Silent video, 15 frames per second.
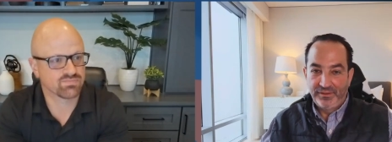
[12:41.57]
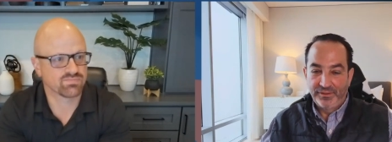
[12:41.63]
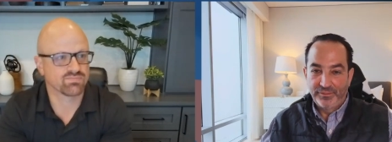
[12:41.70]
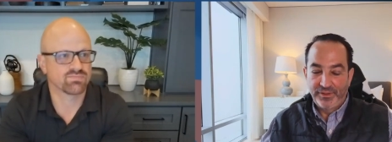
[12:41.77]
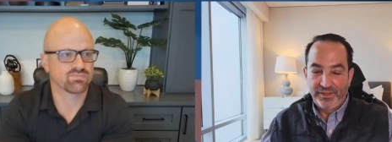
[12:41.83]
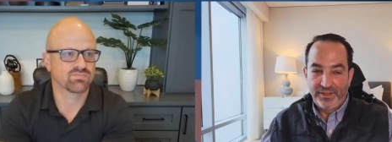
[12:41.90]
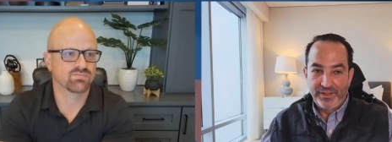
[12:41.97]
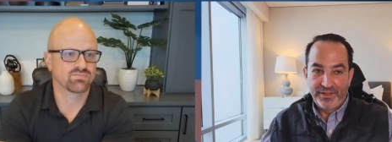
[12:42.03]

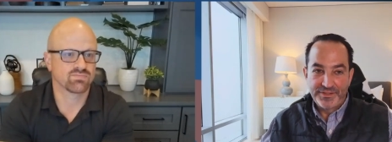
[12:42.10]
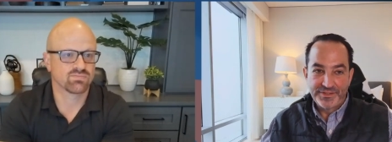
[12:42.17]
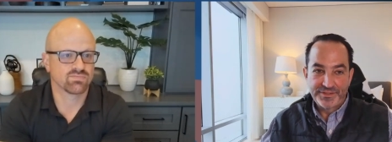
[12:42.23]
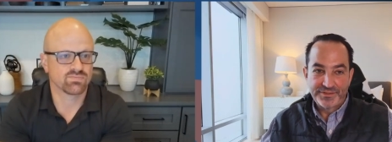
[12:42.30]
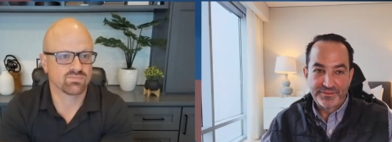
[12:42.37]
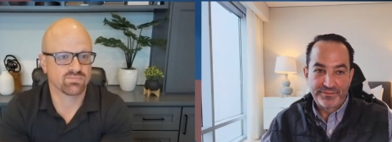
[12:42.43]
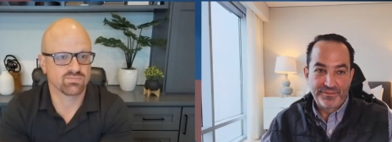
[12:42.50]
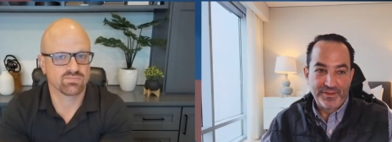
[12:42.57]
Speaker 1: agree i just
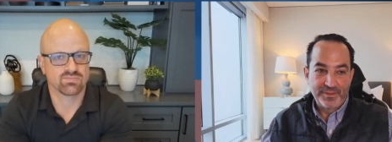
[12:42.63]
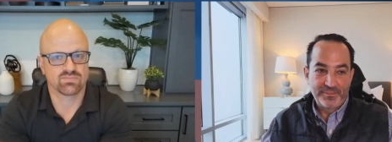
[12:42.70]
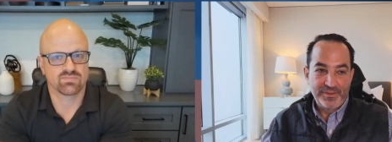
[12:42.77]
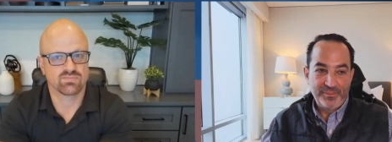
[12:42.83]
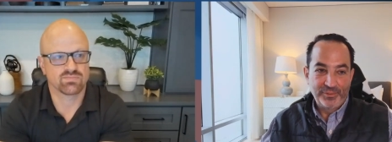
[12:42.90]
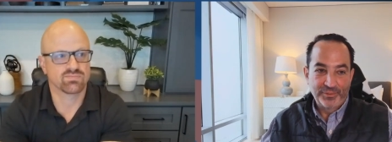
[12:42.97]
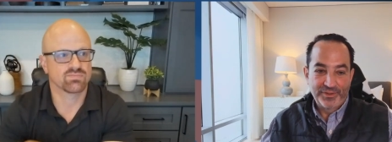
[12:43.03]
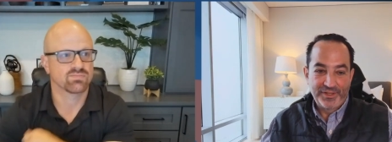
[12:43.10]
think
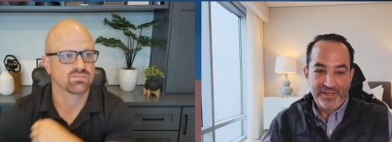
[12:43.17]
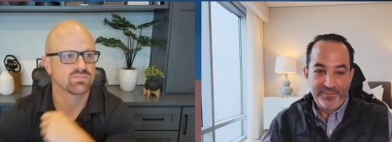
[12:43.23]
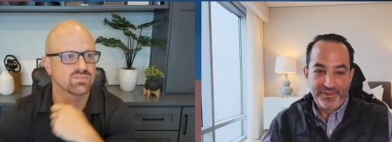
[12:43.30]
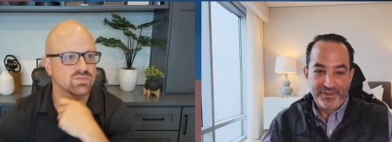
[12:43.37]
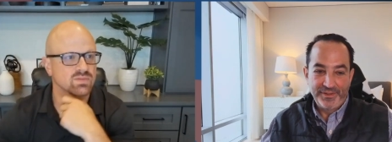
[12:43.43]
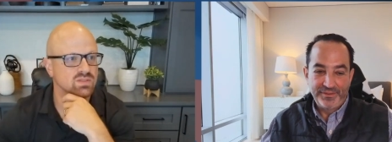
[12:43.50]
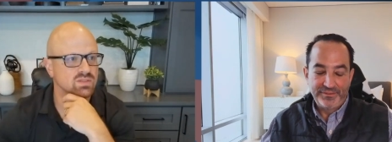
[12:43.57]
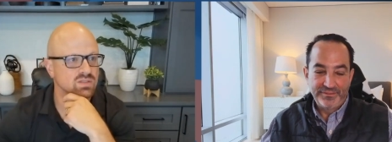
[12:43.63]
people are keeping
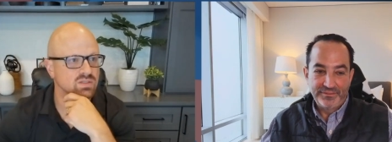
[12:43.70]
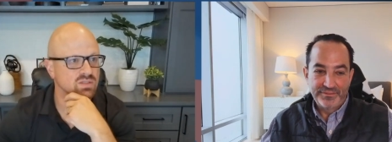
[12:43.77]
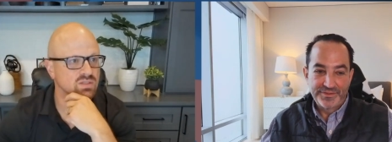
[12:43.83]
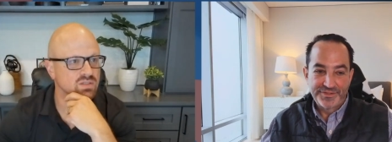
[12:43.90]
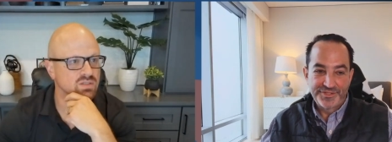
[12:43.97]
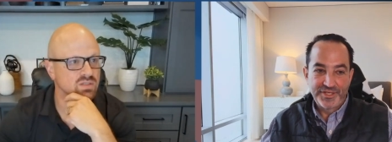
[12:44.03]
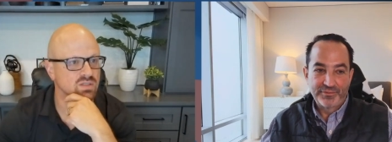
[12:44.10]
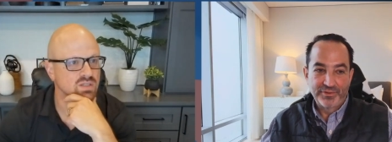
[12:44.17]
it
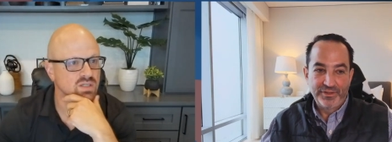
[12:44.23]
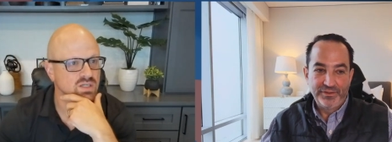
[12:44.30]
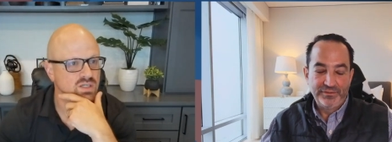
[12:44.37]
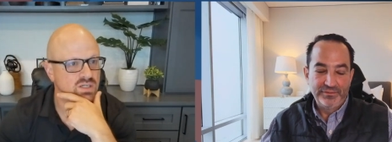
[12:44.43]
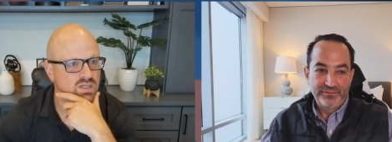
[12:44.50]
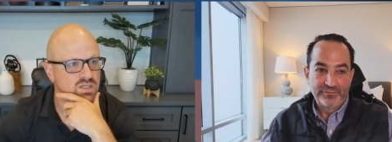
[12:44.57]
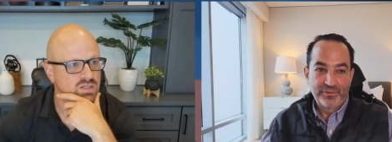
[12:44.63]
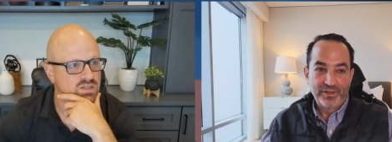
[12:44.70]
secret
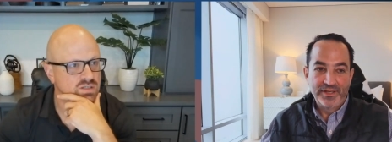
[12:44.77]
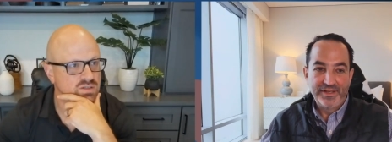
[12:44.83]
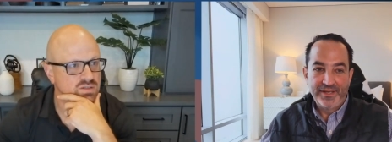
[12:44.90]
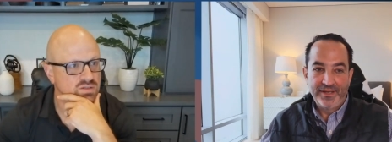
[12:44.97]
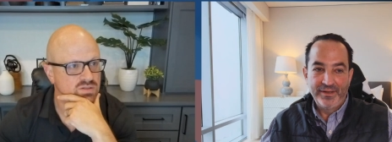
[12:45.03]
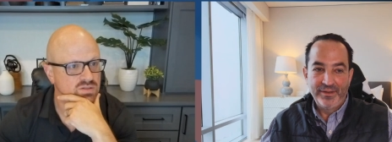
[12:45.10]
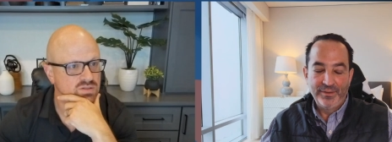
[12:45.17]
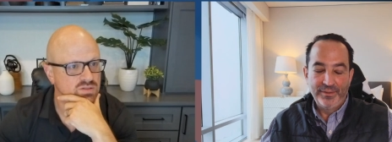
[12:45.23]
right
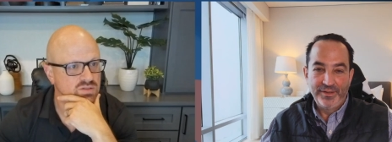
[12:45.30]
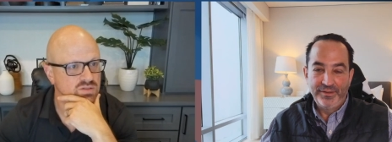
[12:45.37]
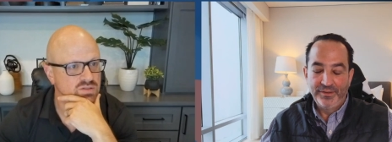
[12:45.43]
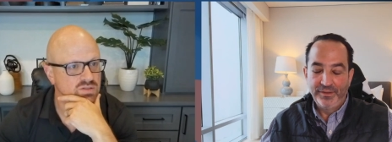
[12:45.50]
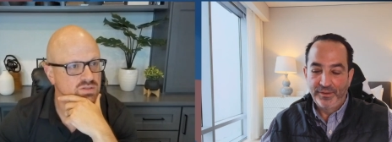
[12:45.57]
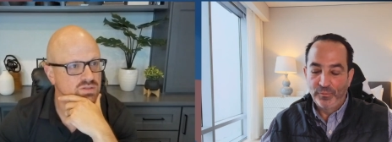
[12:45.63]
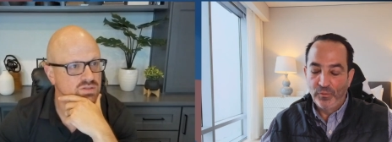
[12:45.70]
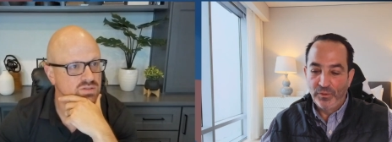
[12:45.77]
now and
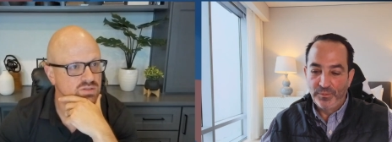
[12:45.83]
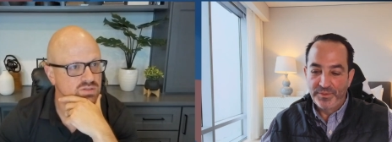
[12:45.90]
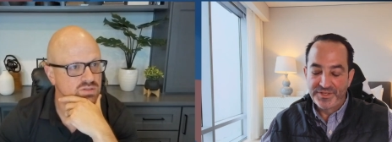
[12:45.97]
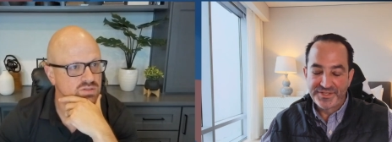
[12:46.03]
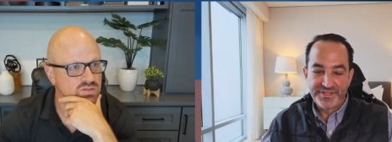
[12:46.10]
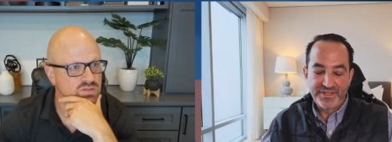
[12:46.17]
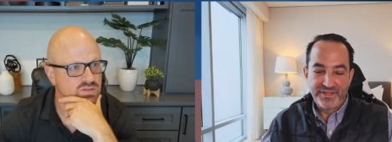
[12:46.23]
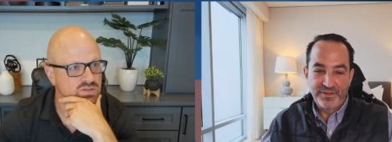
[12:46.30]
like what we
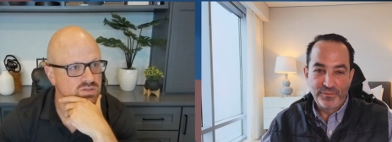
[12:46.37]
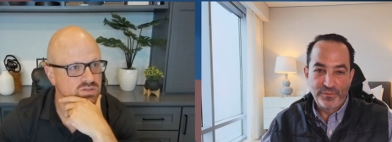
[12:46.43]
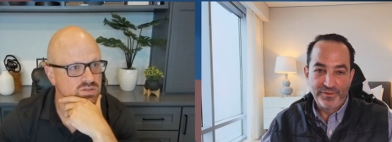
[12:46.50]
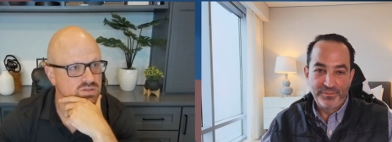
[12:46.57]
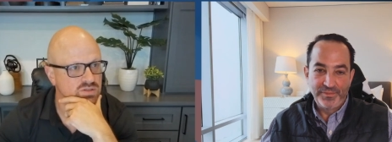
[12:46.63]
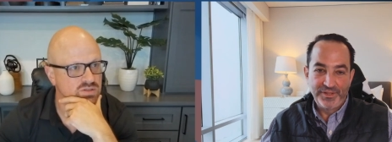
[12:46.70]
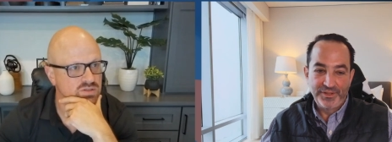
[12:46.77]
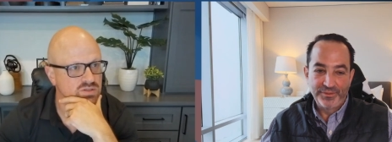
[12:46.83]
see with
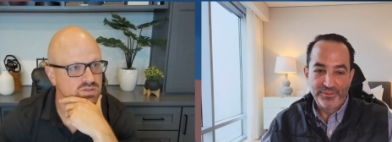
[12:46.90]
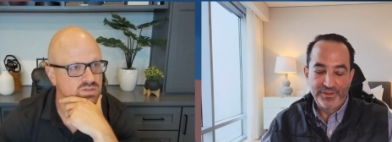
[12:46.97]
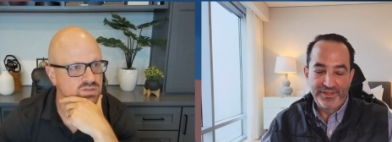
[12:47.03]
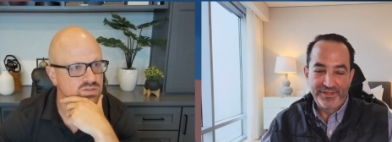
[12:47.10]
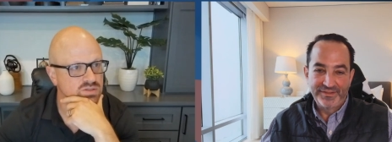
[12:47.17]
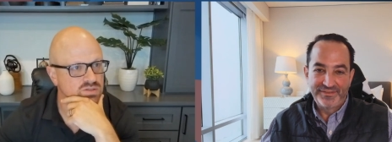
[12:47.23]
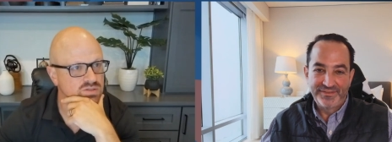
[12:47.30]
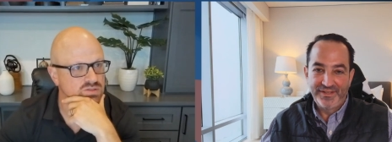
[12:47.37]
meteor
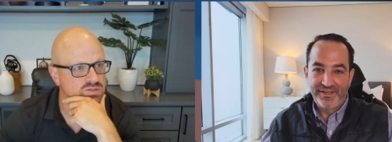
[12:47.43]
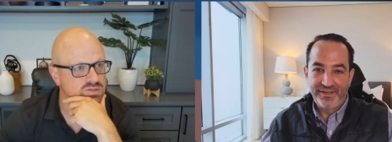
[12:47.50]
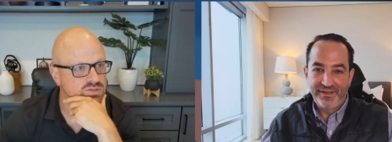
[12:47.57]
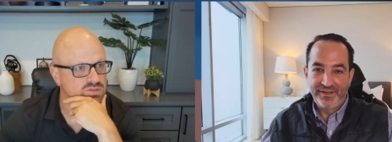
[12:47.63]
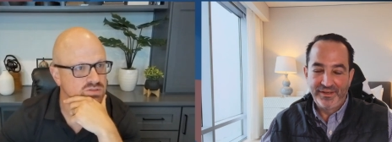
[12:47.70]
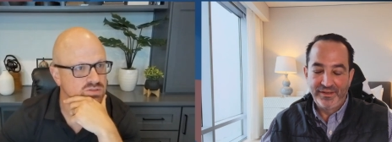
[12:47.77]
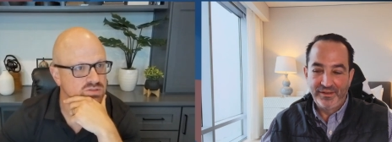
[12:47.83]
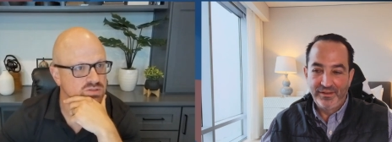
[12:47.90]
lake
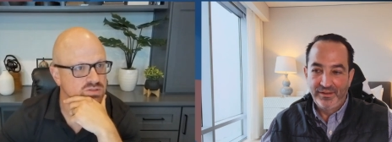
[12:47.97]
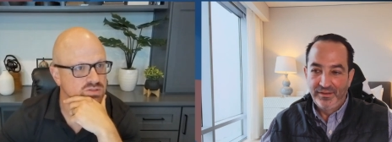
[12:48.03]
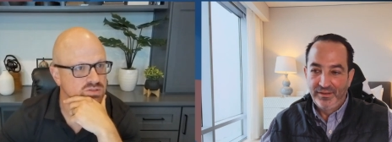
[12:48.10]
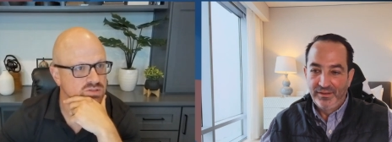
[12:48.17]
today